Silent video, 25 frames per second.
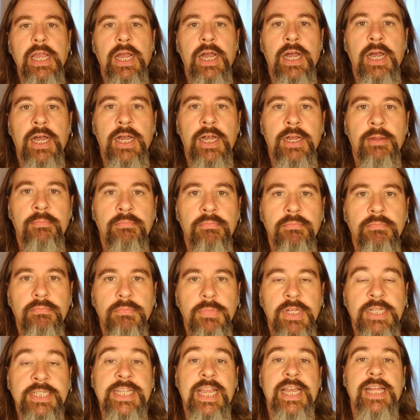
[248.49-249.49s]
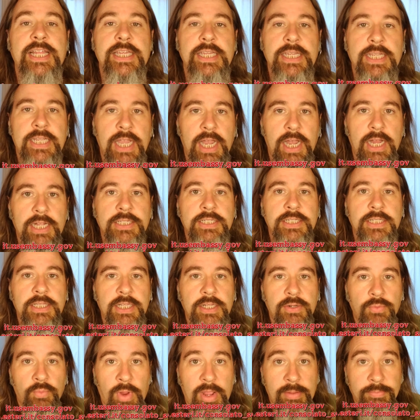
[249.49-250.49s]
Italian
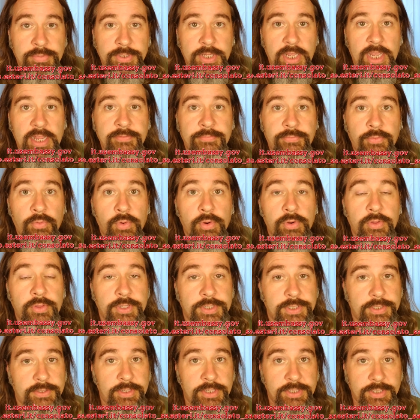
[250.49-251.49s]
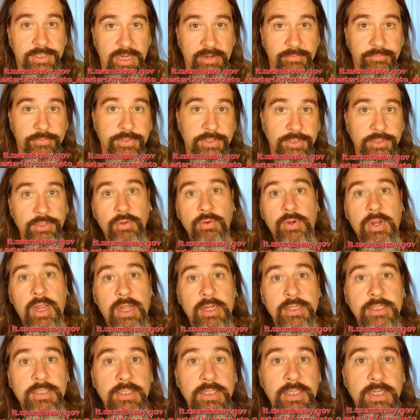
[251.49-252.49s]
Consulate website for the San Francisco
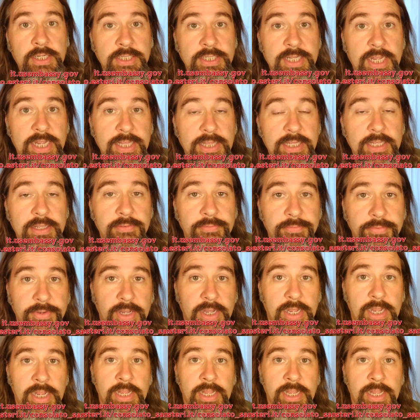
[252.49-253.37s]
Consulate, because I live